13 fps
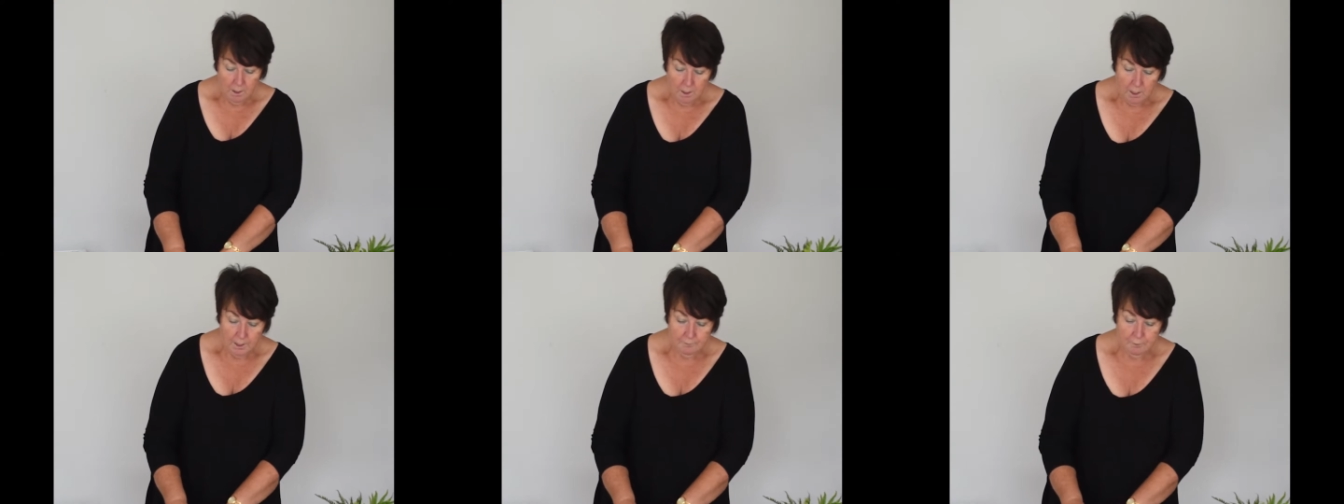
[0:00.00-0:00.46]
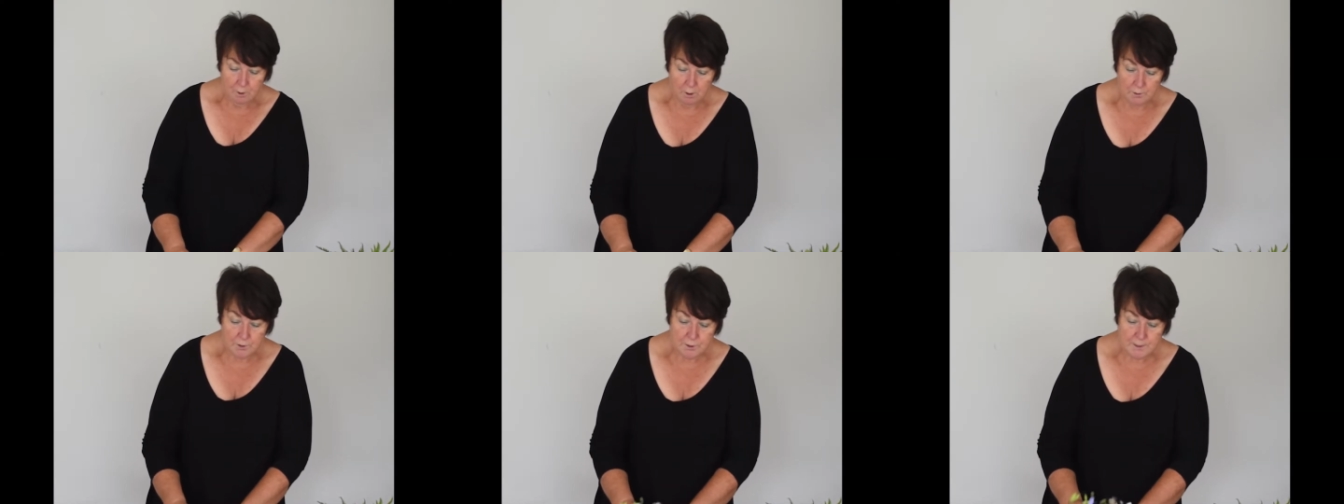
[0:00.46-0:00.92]
I've
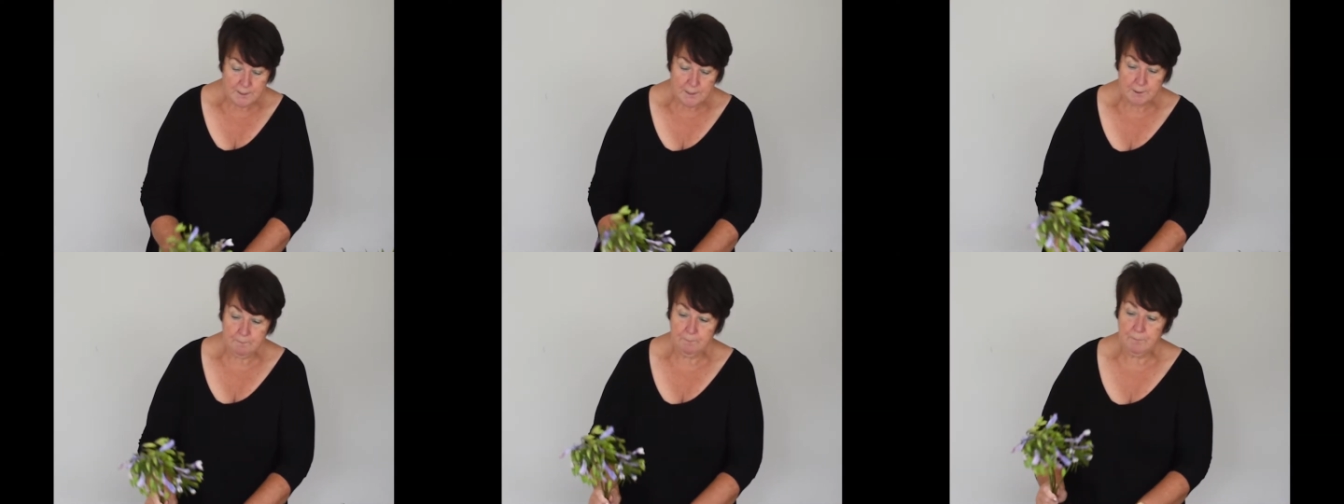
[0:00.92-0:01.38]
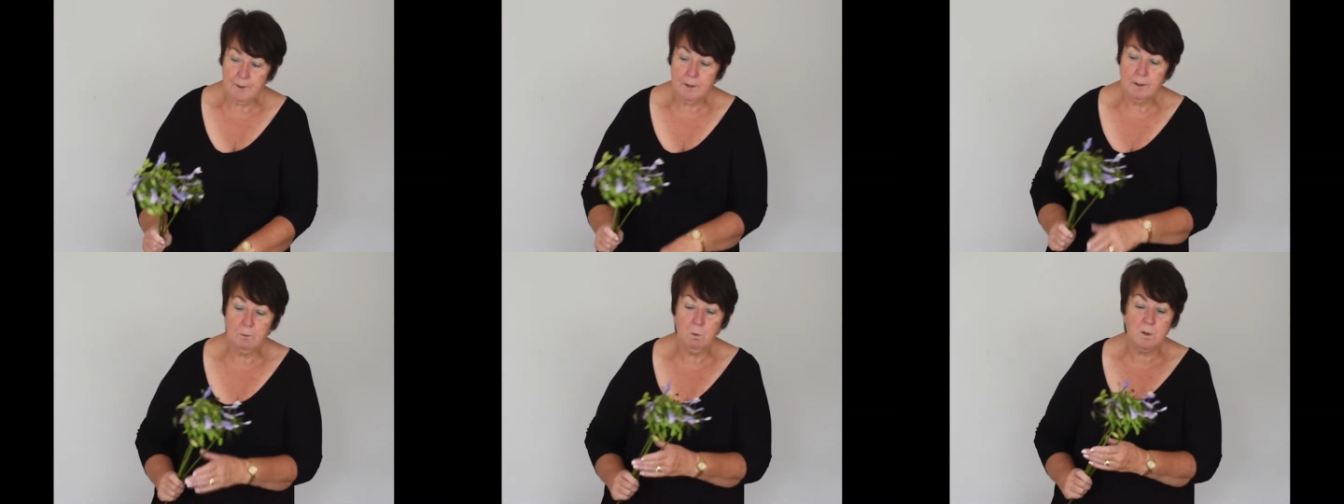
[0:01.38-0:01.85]
got some,
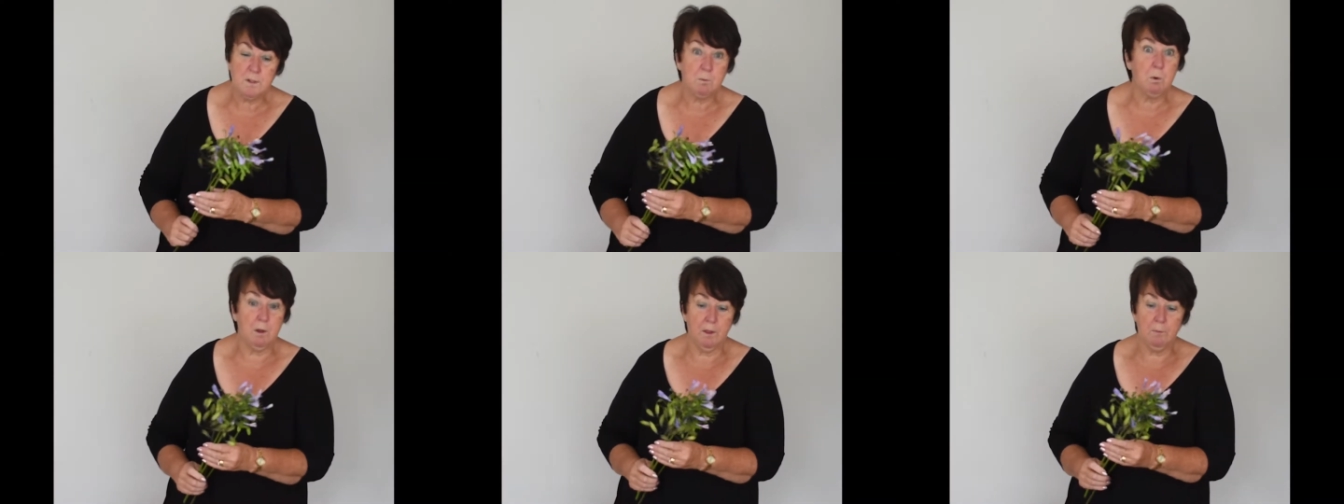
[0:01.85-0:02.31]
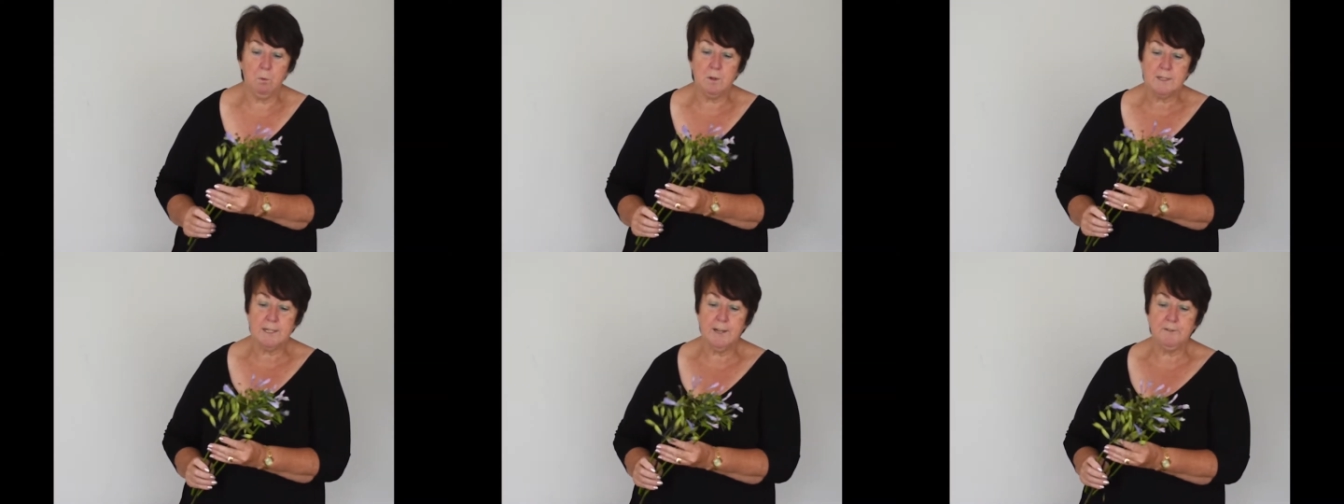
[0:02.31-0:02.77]

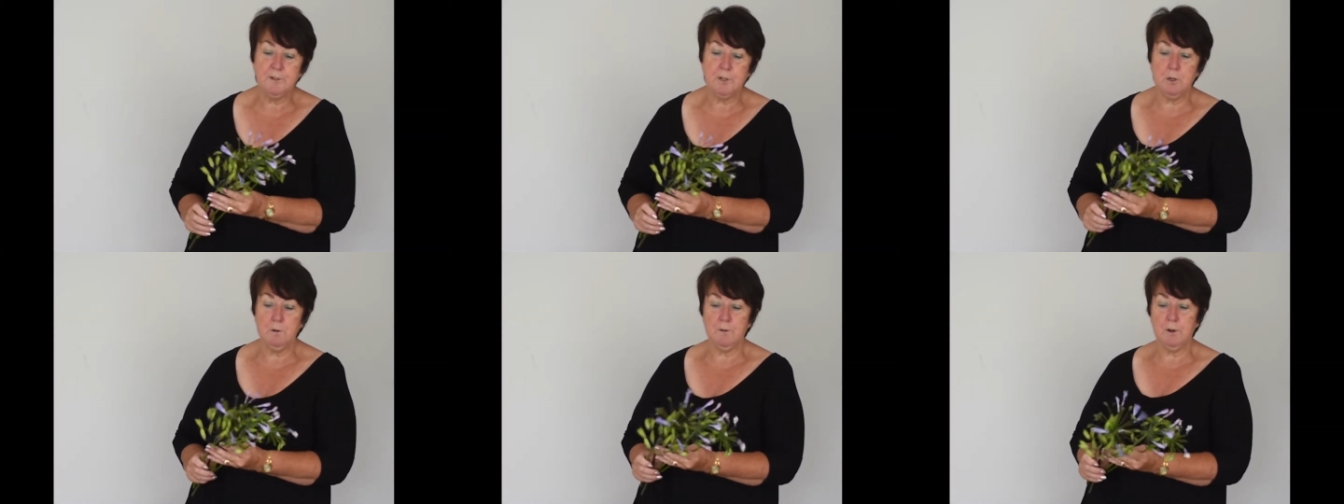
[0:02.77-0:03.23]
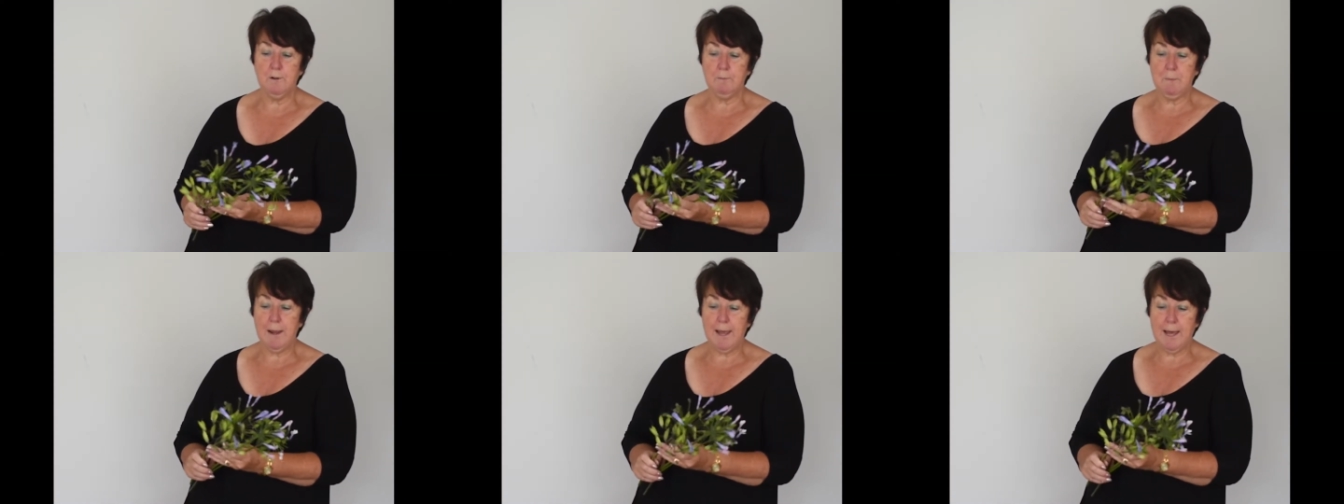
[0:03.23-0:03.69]
what's left over
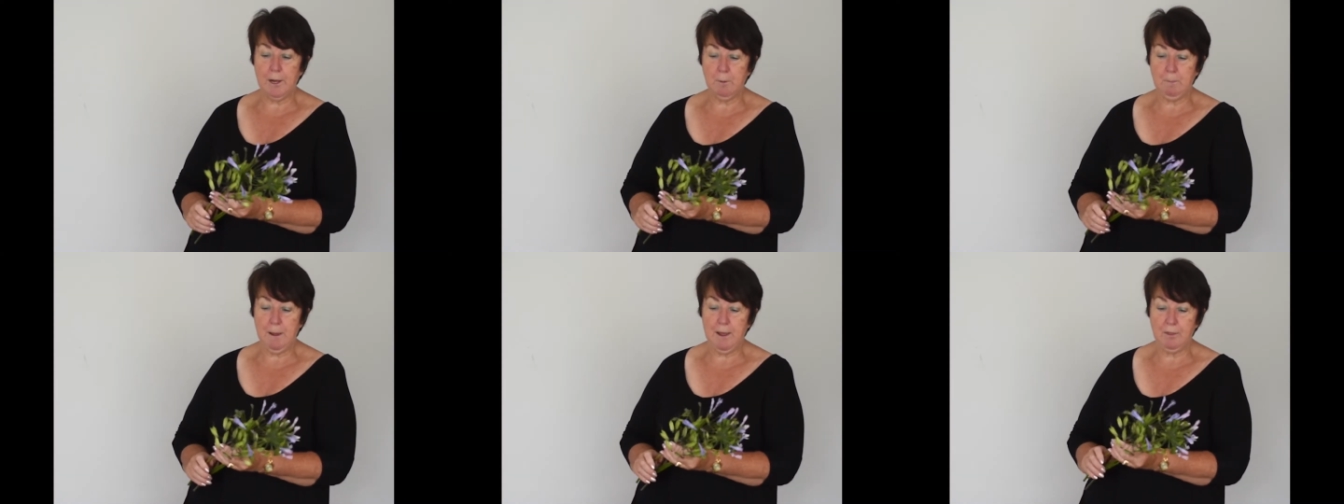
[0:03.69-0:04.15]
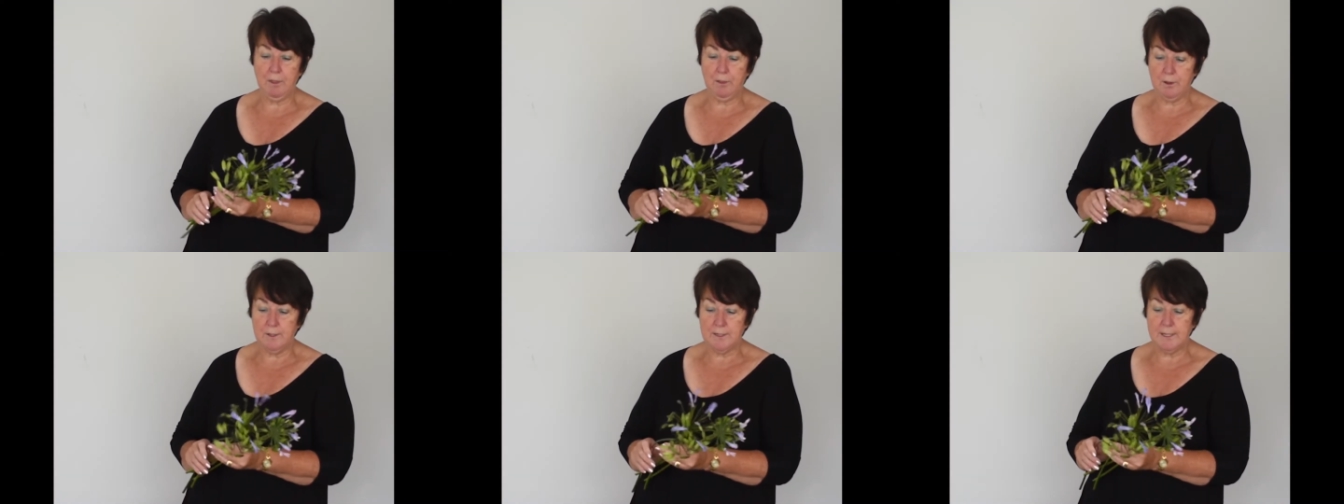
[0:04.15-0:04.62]
of my
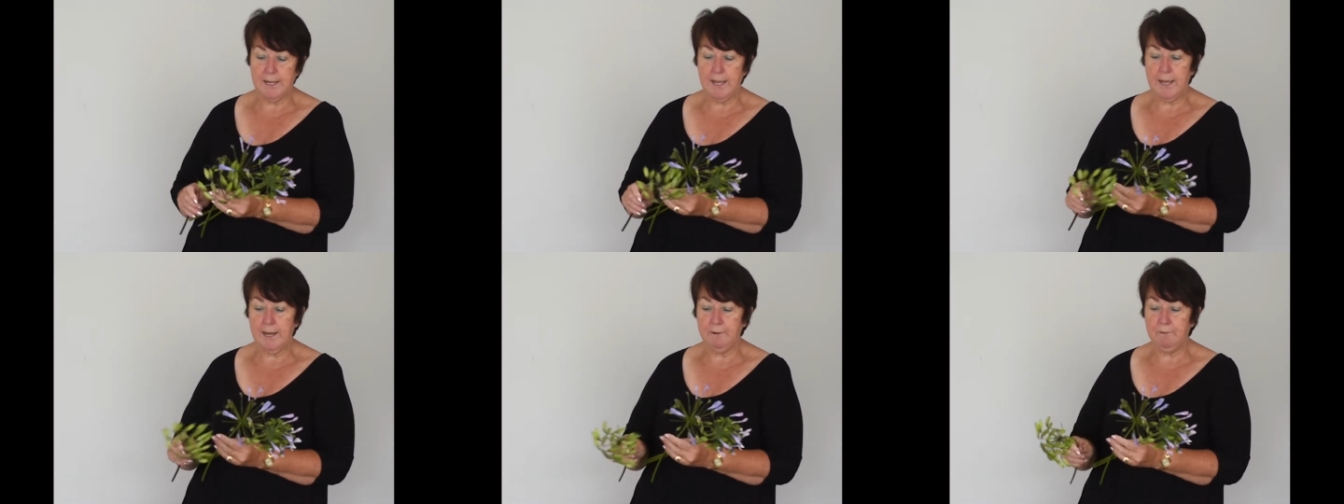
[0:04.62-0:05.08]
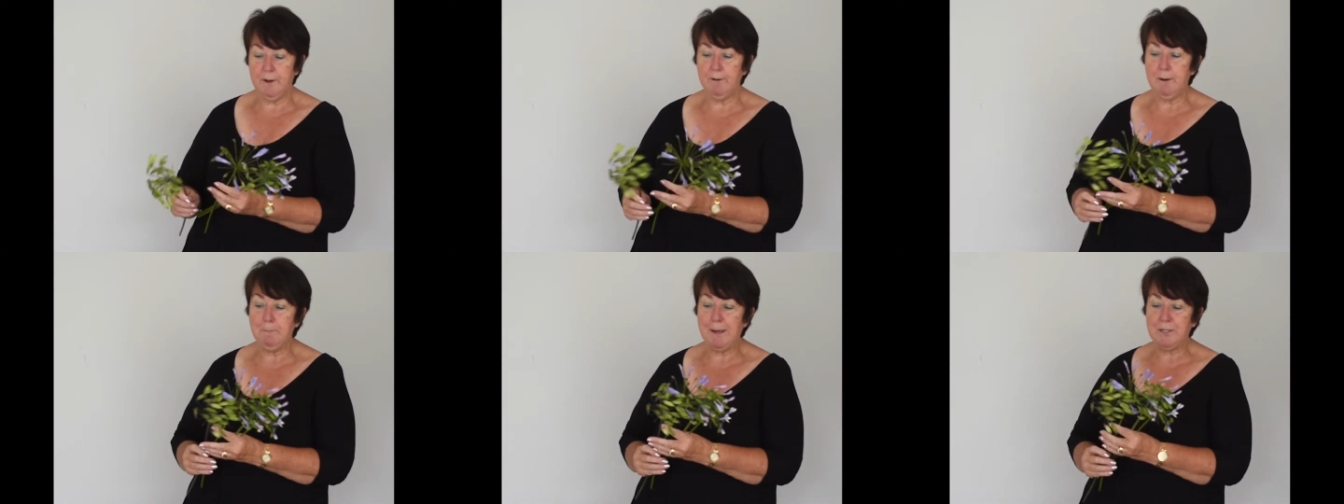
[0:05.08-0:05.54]
Agapanthus, and again
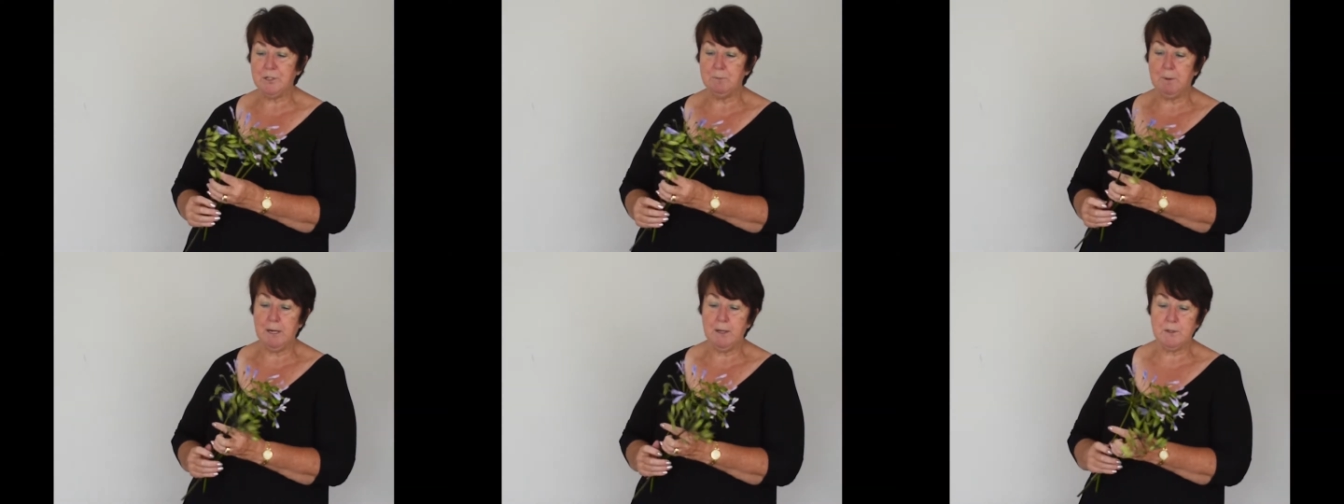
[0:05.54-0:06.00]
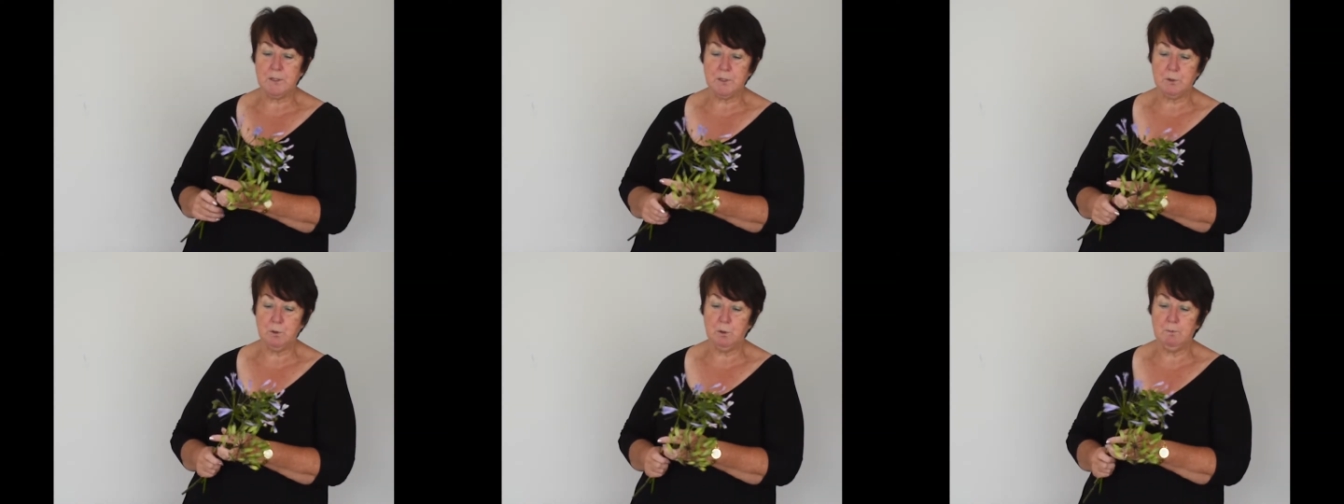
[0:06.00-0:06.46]
very battered by the
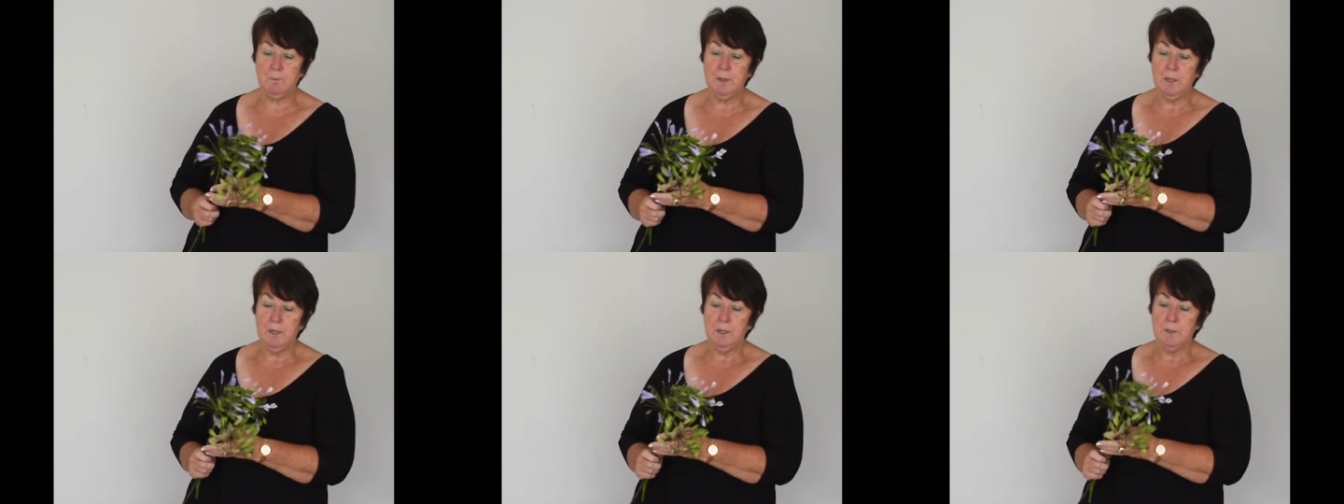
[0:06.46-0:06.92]
storm,